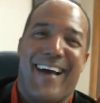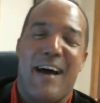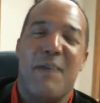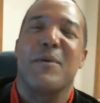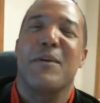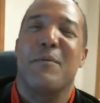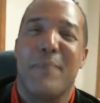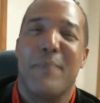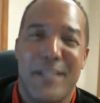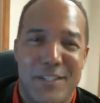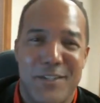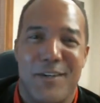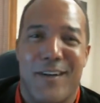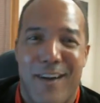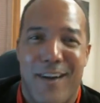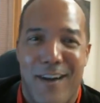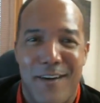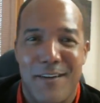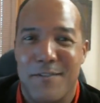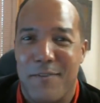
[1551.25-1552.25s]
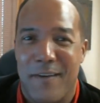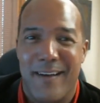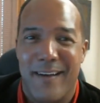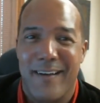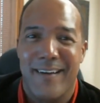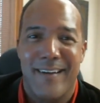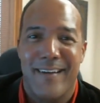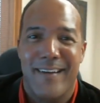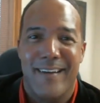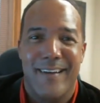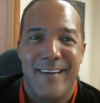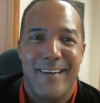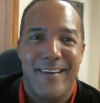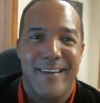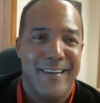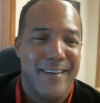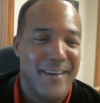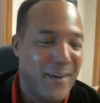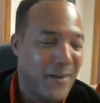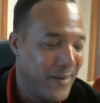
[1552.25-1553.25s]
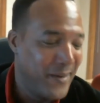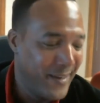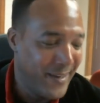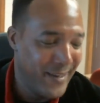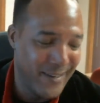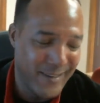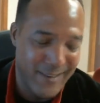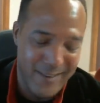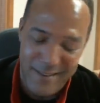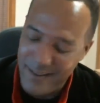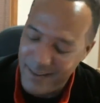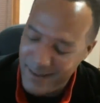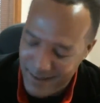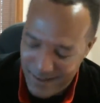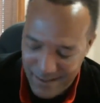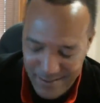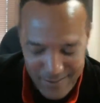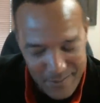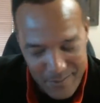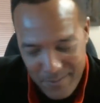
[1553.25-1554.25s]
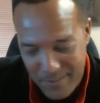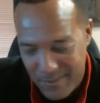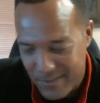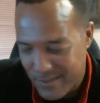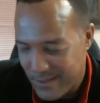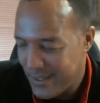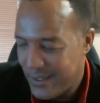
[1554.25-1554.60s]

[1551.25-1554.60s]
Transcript: I'm gonna make sure the car's fine." You know, and then oh, dude.